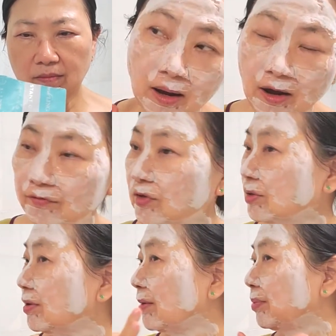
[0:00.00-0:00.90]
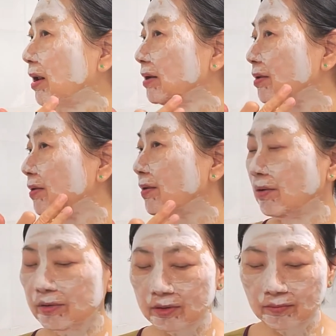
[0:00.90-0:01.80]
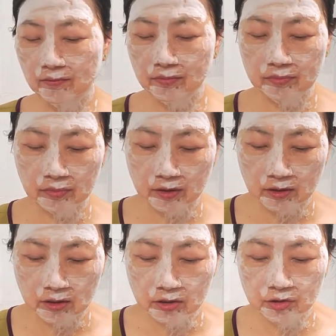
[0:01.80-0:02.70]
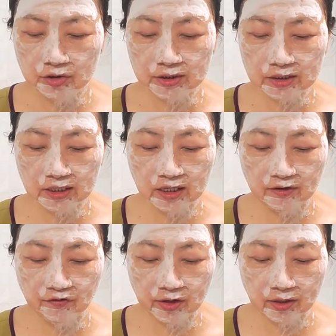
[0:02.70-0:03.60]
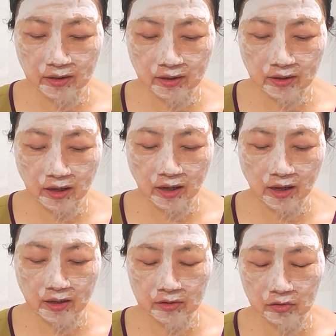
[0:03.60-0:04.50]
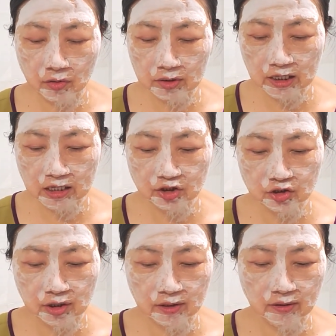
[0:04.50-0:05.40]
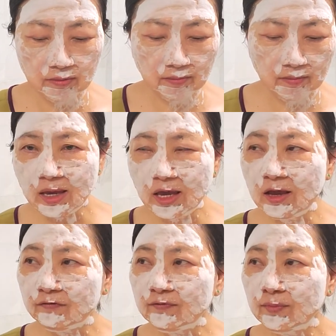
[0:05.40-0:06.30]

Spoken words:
After you apply it on, you just leave it and don't touch it. If